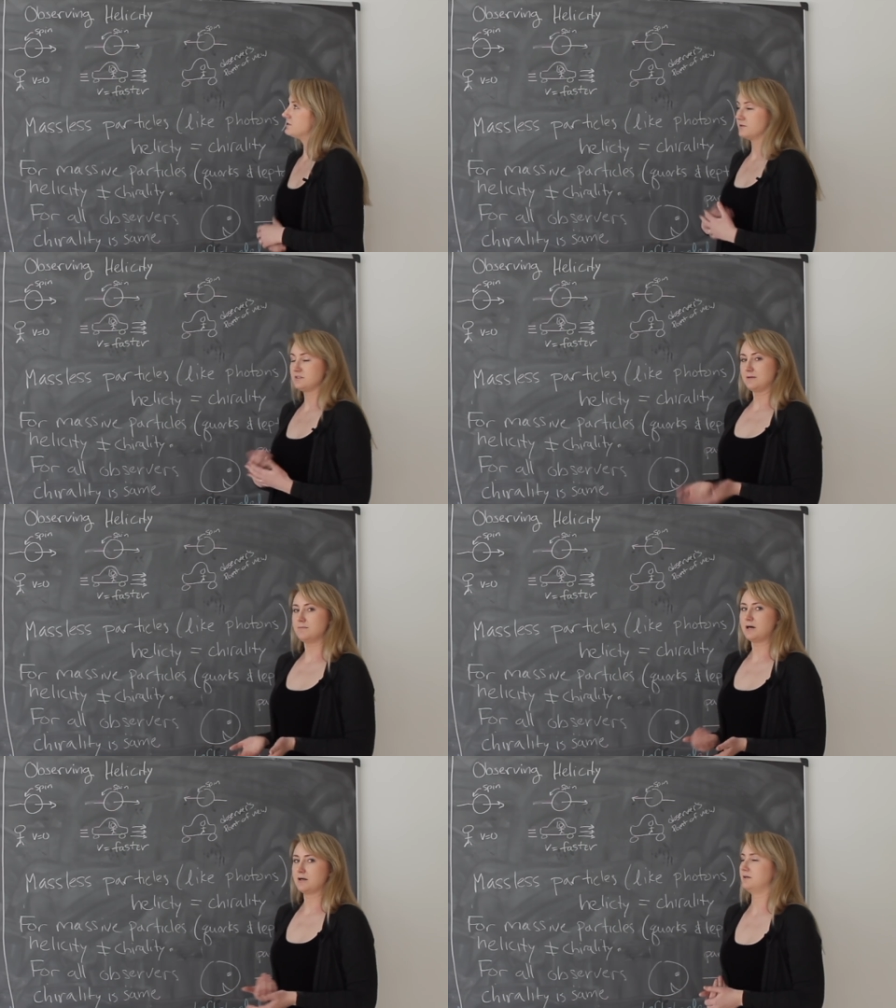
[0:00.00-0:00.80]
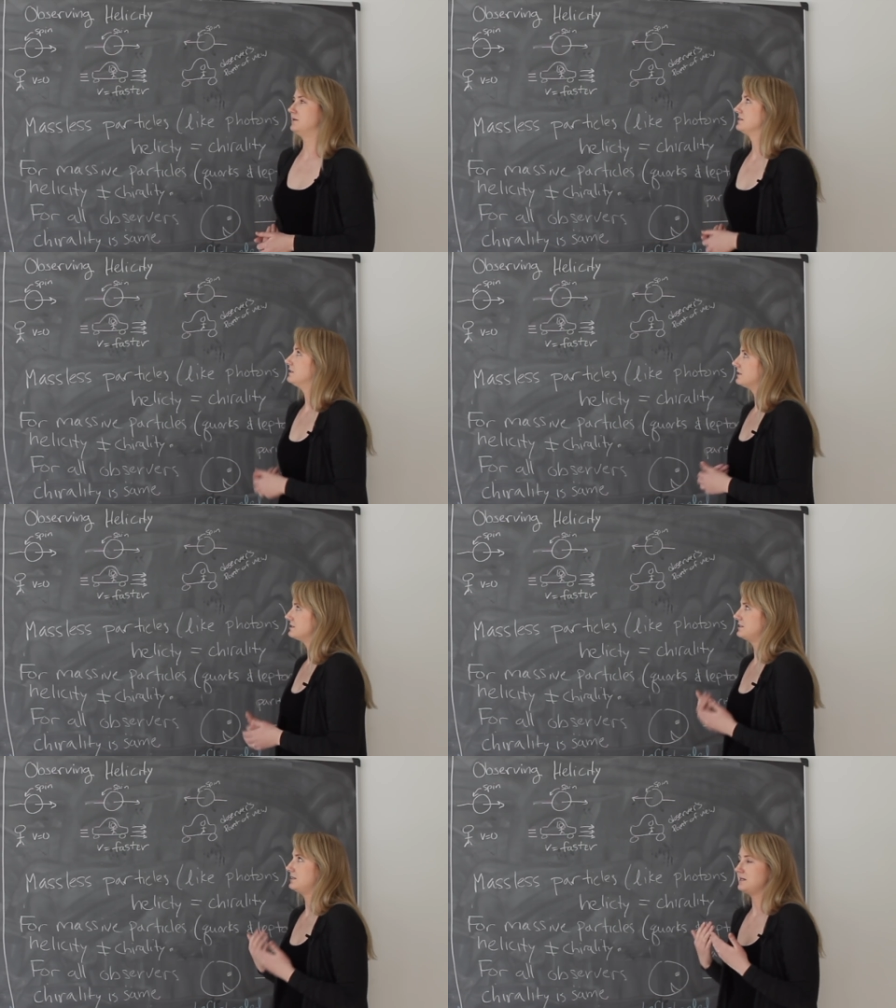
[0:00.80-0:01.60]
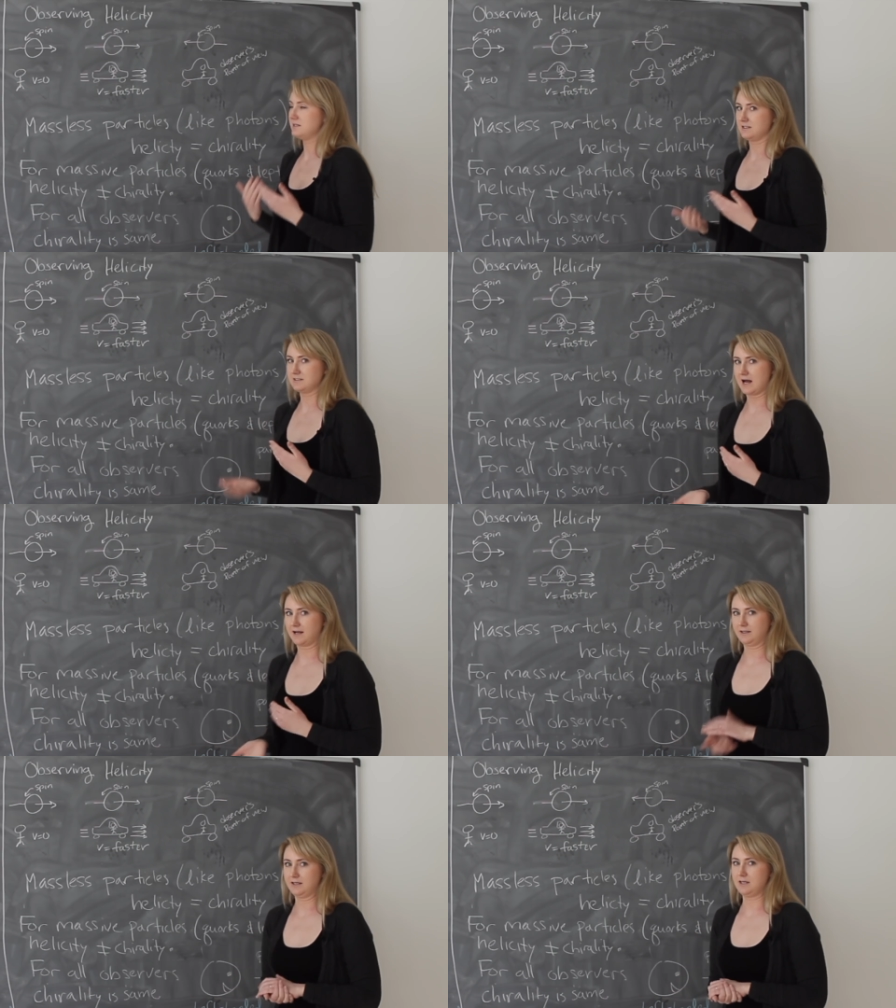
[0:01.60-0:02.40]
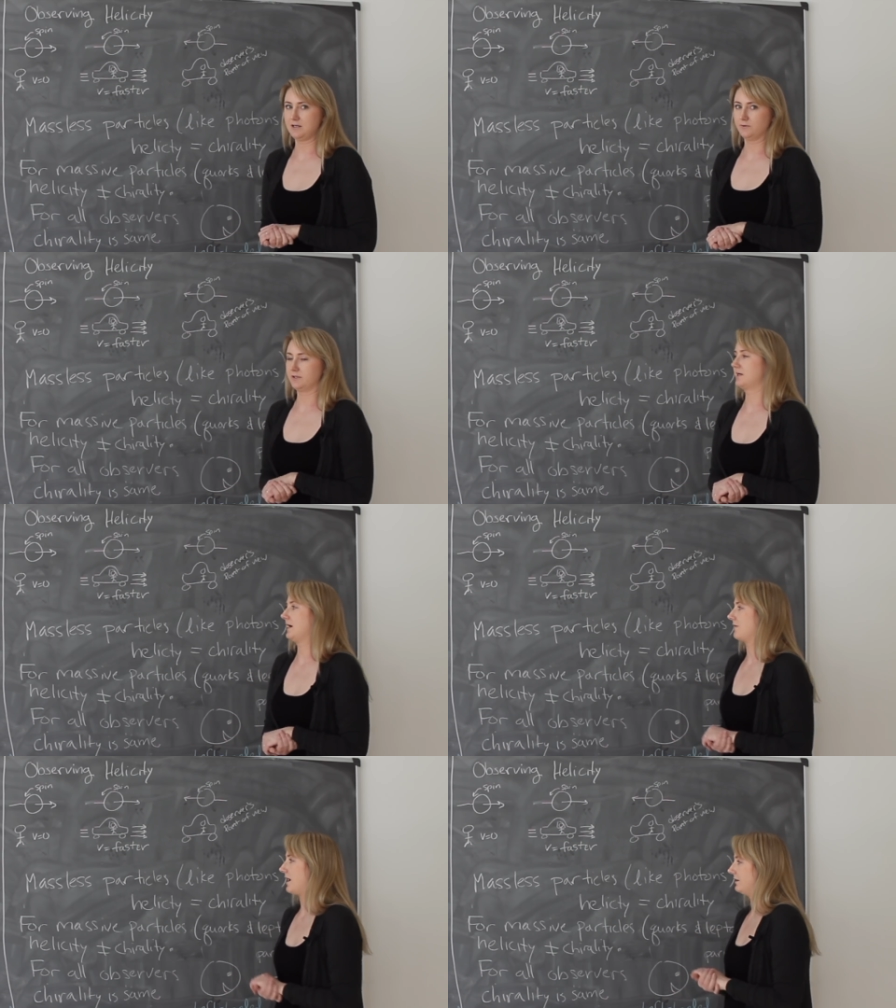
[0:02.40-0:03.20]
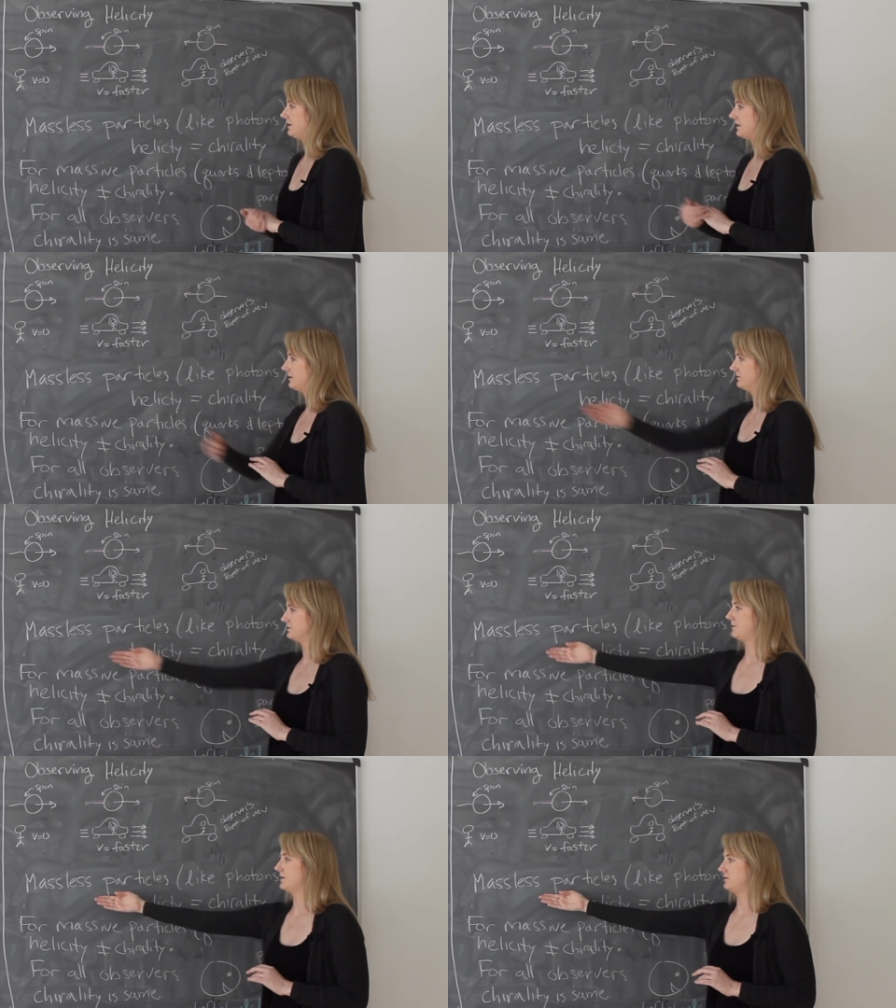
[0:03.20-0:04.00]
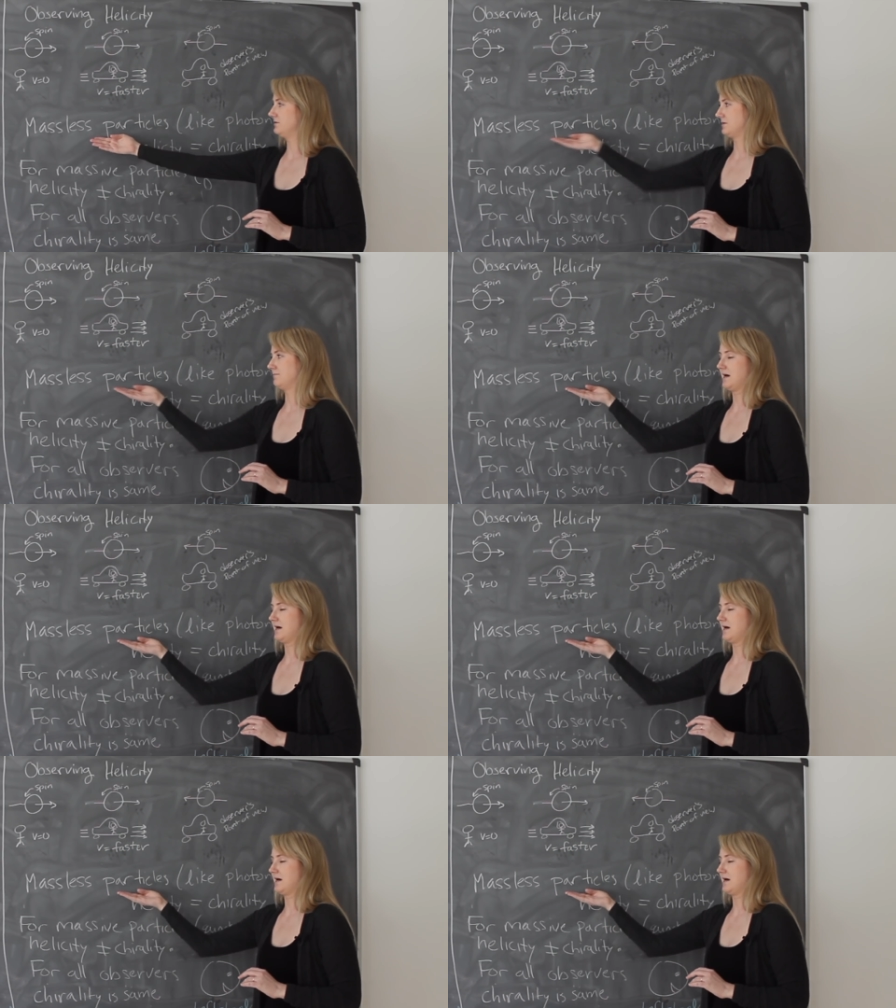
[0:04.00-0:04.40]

So some particles, helicity is exactly equal to chirality, and those particles are